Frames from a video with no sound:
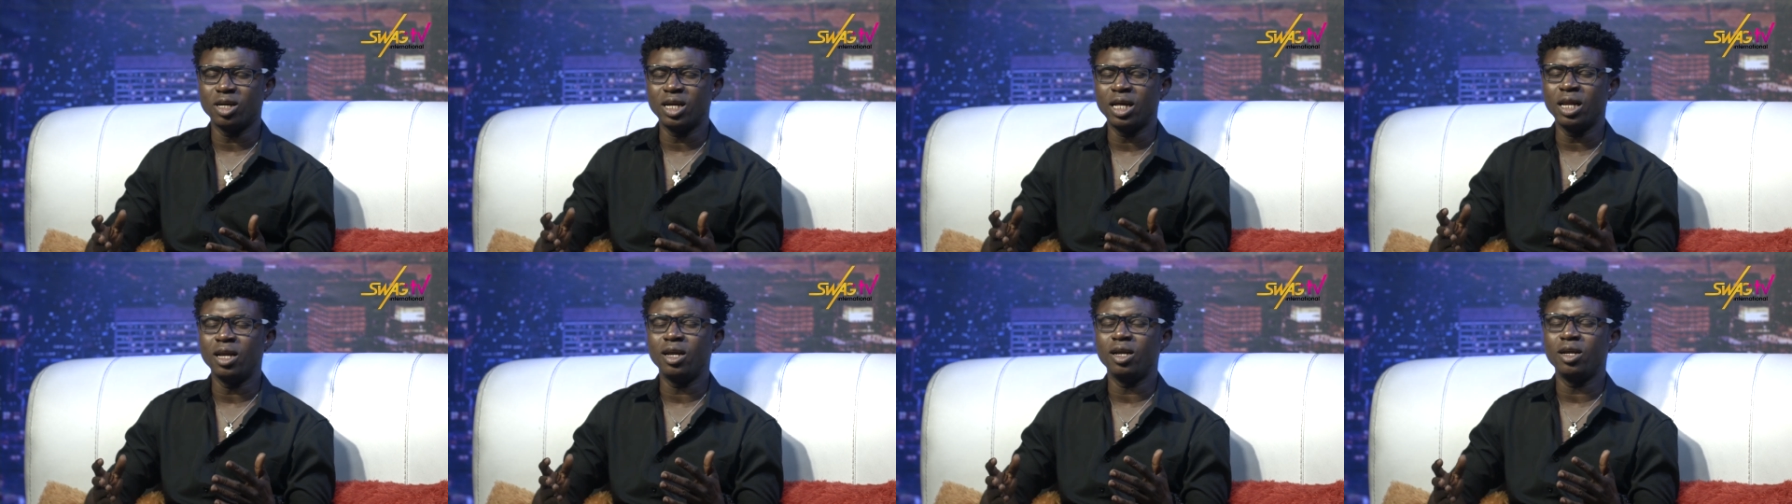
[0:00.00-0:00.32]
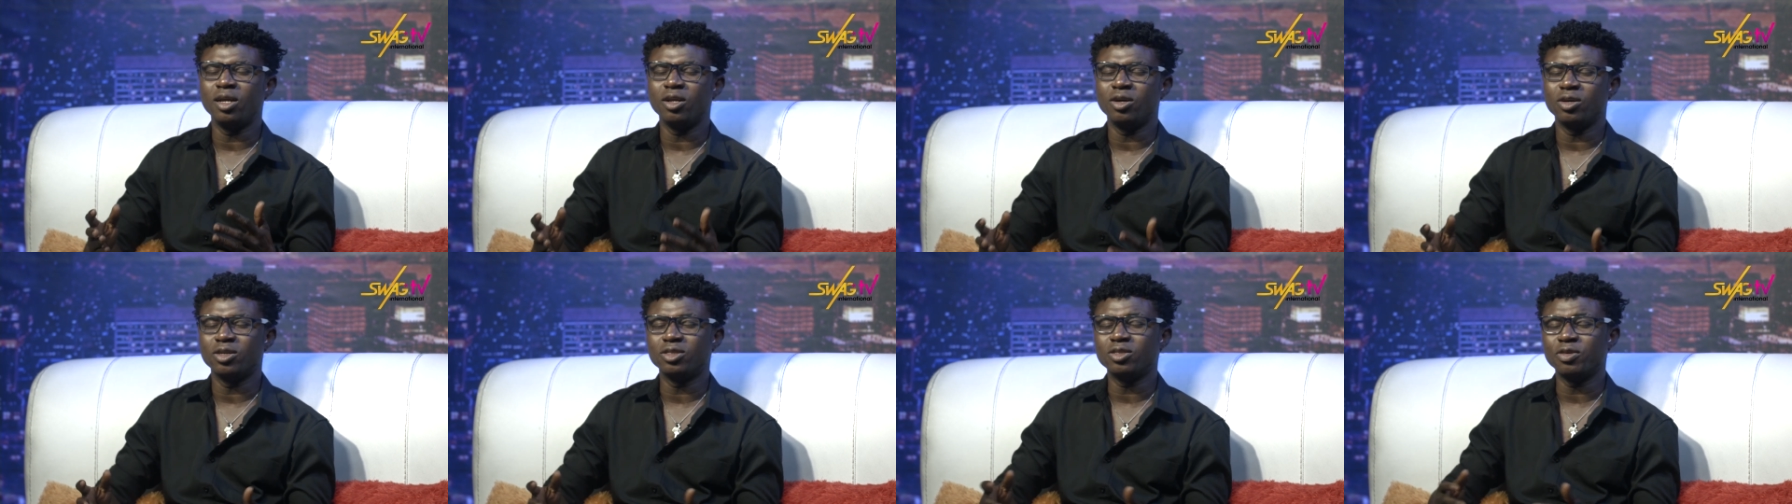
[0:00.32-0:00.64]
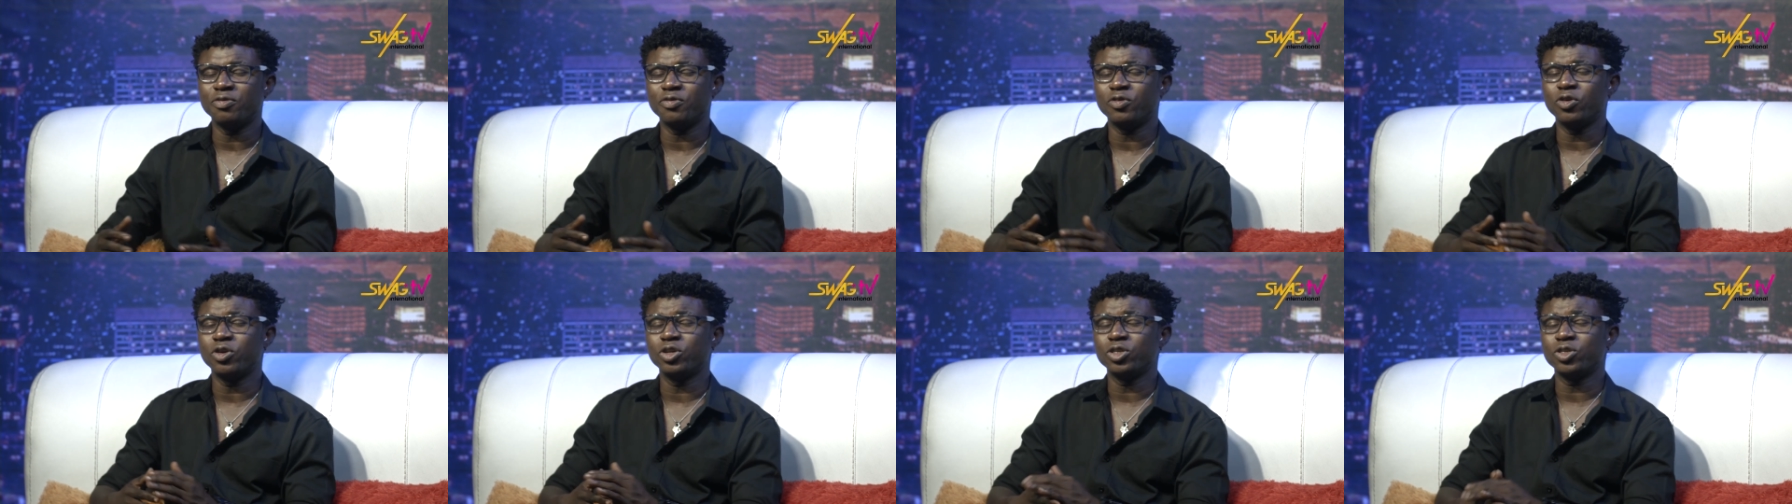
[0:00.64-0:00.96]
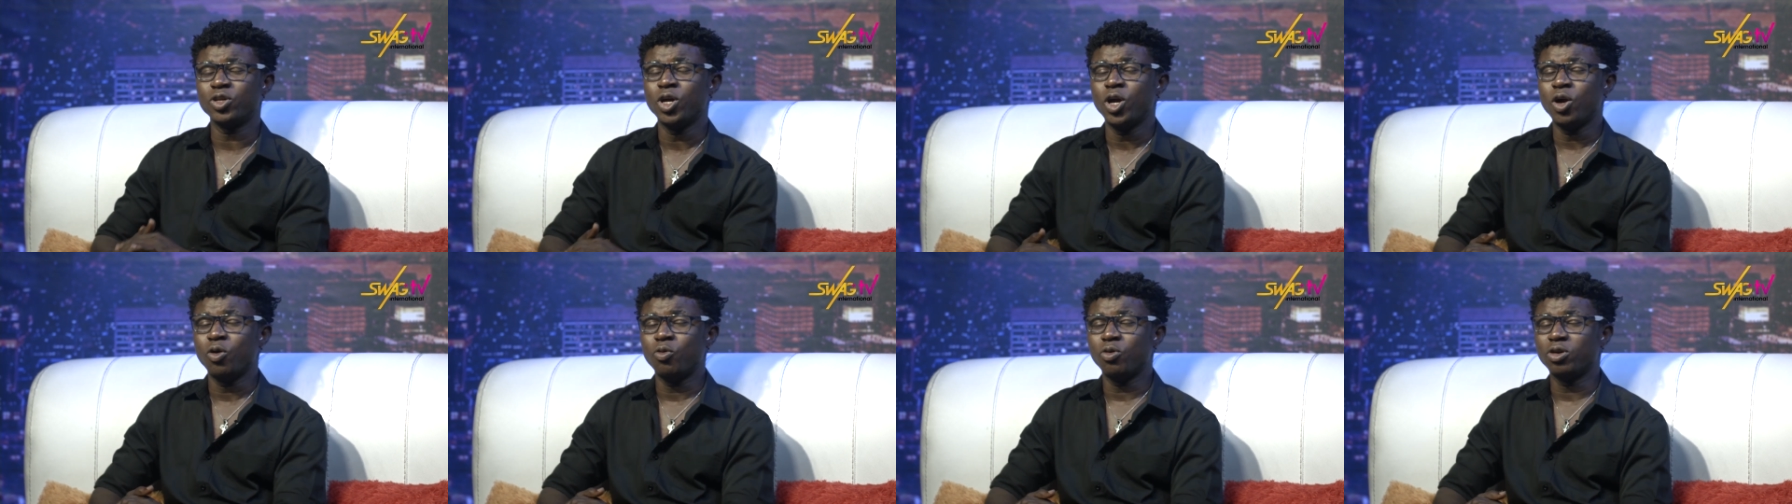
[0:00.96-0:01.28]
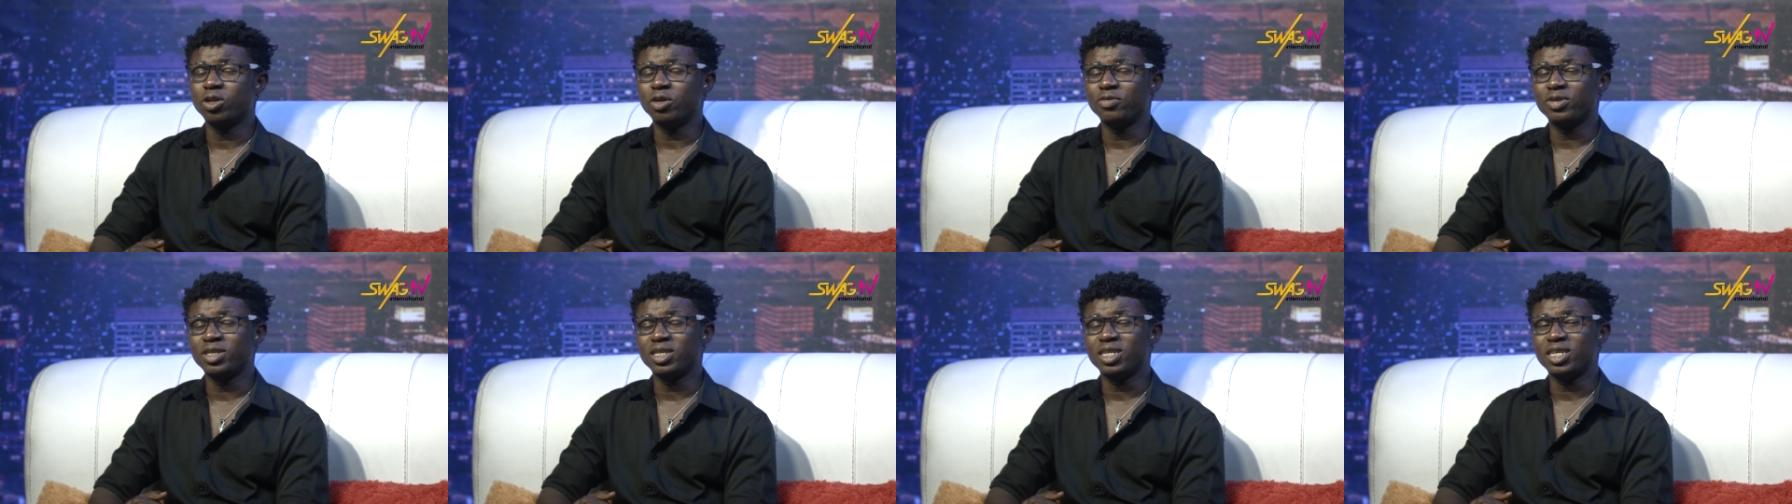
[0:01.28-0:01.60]
a lot. Of course,
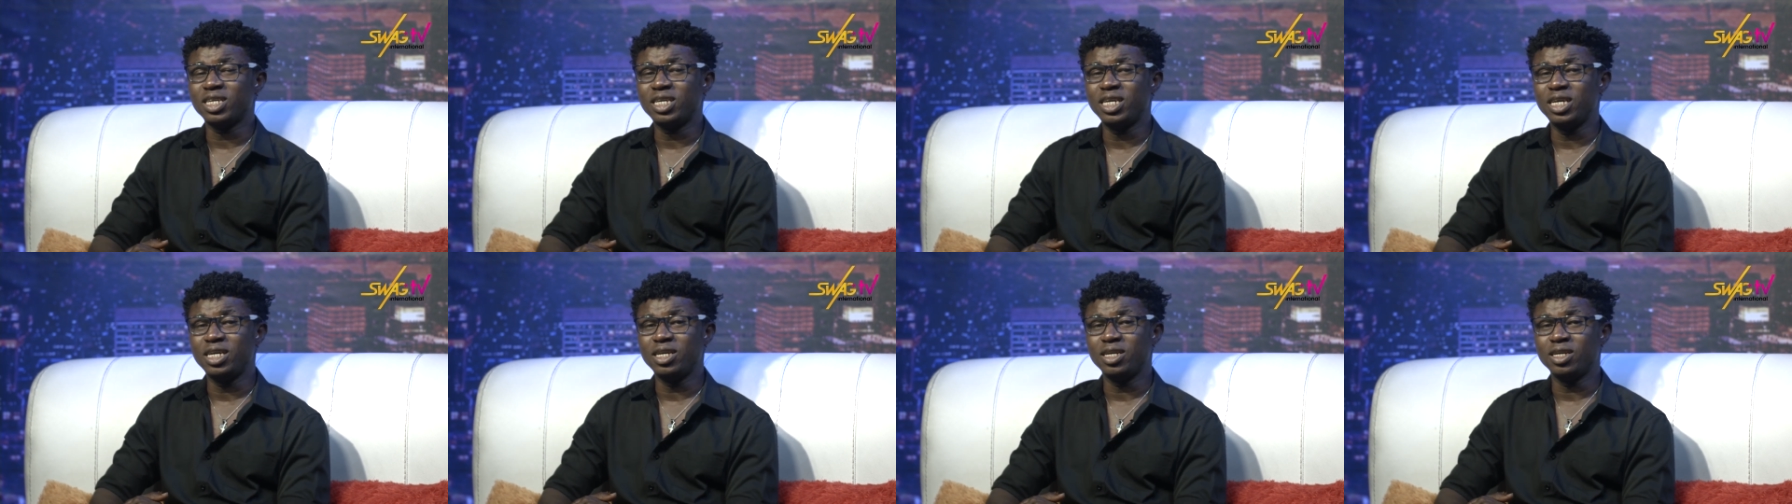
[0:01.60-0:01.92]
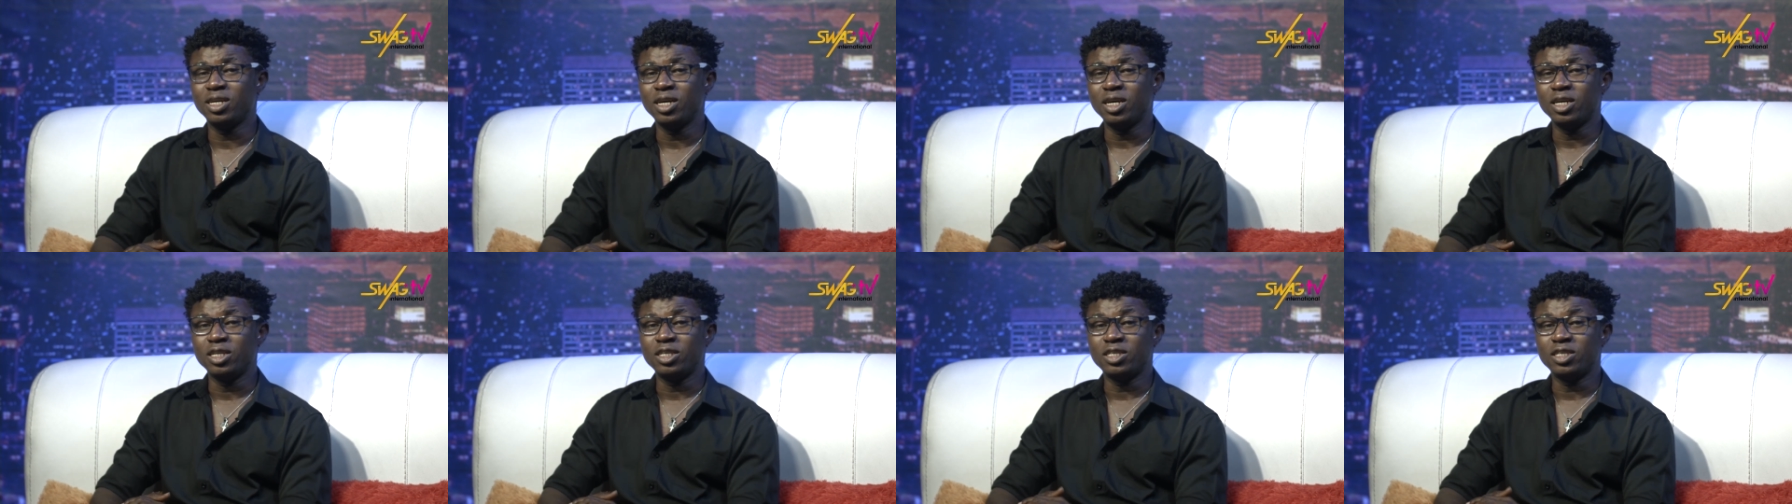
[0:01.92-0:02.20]
one of the key